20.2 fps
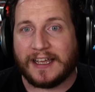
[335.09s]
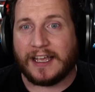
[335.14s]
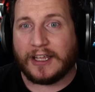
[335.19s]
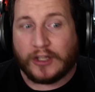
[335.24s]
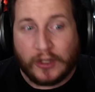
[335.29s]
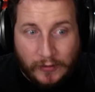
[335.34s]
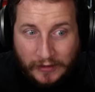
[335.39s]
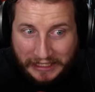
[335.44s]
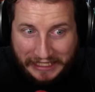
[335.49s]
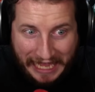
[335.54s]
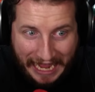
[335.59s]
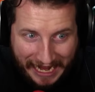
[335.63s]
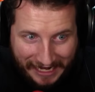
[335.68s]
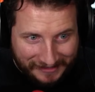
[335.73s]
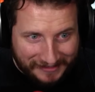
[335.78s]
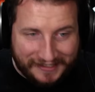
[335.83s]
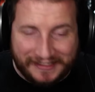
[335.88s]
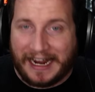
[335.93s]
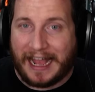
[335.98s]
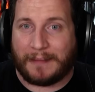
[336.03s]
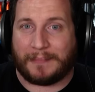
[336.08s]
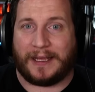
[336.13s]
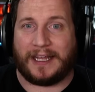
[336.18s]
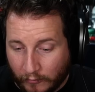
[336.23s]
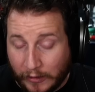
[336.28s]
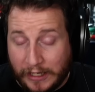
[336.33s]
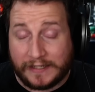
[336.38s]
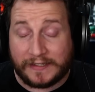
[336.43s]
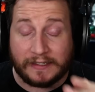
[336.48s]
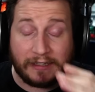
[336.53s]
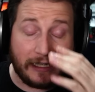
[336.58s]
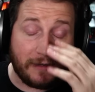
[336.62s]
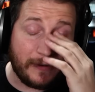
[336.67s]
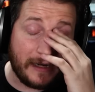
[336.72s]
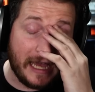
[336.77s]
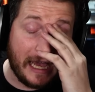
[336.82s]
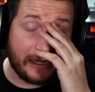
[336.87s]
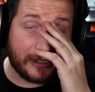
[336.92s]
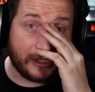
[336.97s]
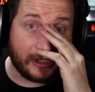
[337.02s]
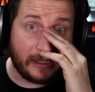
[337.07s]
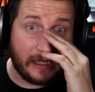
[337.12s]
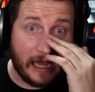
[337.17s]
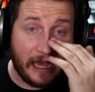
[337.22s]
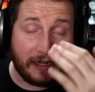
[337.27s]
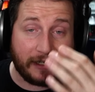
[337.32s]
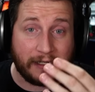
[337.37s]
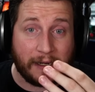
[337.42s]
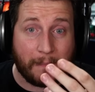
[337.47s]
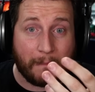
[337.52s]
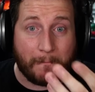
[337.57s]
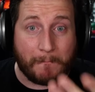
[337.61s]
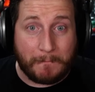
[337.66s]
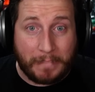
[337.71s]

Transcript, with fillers: You can't stop it. Recently, we actually ended up